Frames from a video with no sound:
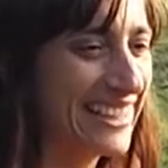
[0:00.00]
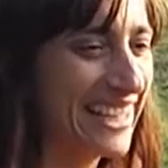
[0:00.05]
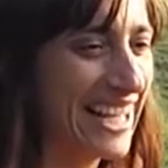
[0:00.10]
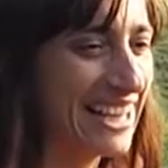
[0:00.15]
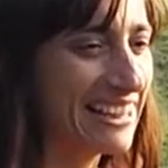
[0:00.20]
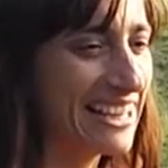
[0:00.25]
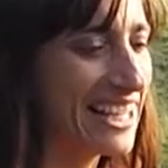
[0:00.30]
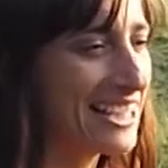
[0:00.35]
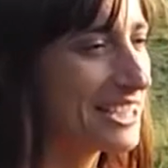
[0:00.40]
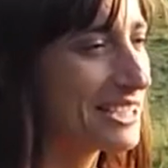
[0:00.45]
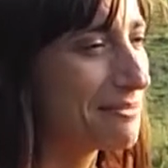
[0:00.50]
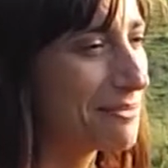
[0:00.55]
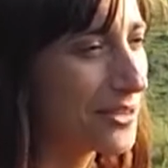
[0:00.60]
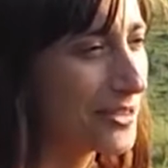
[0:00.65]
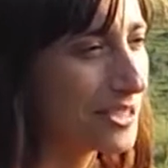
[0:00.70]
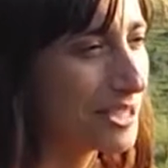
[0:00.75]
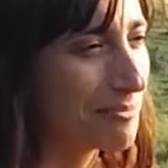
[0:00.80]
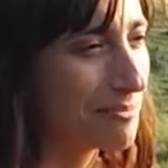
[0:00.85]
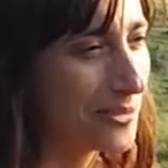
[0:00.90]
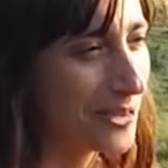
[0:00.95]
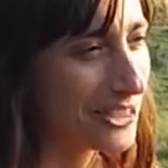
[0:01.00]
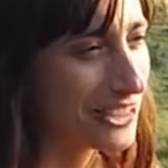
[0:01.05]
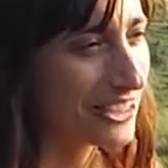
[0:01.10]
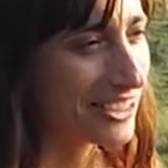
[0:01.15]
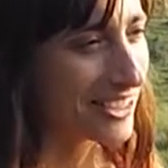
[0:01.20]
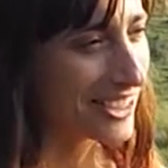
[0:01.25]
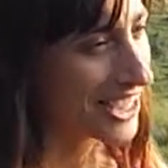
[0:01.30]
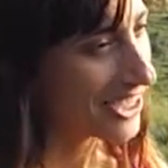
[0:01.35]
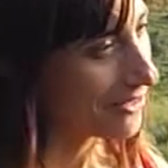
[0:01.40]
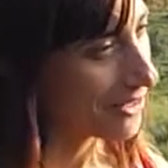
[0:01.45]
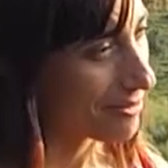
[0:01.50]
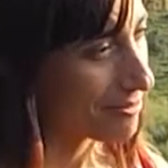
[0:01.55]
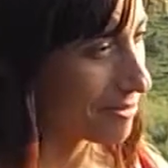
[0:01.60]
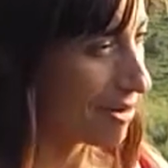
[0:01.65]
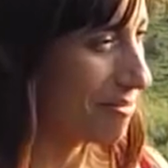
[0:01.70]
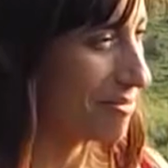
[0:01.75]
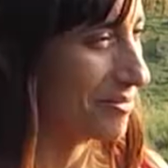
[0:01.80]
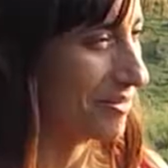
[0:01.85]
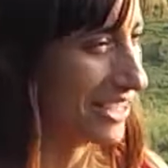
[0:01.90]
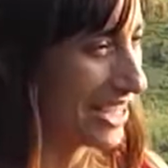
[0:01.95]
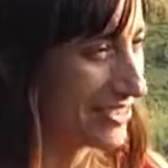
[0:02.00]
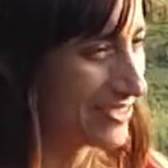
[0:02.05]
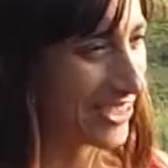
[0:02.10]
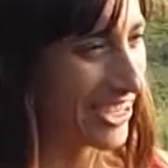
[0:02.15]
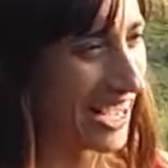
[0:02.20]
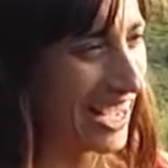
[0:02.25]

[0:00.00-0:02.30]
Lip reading: And that's the most important thing we probably ever